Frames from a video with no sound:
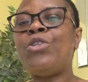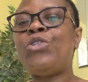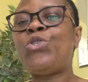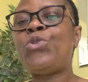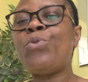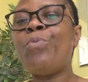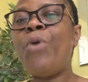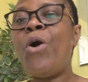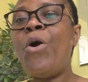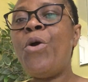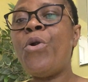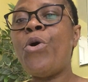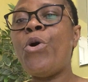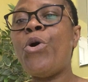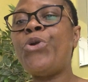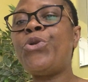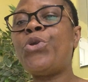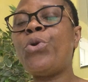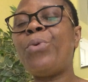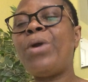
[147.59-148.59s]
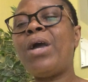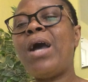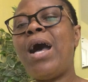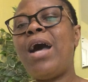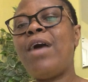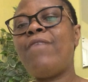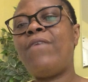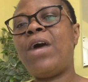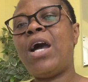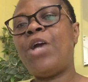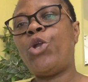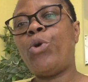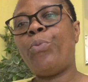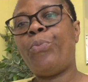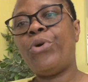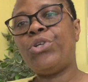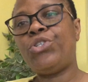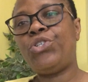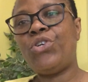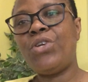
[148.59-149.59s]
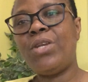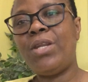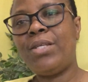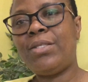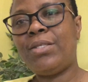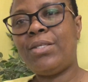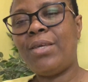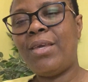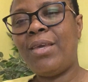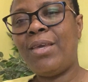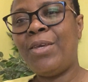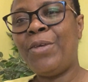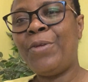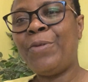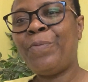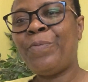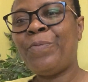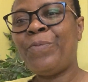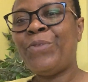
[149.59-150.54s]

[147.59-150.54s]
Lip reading: Tomorrow, you will have an opportunity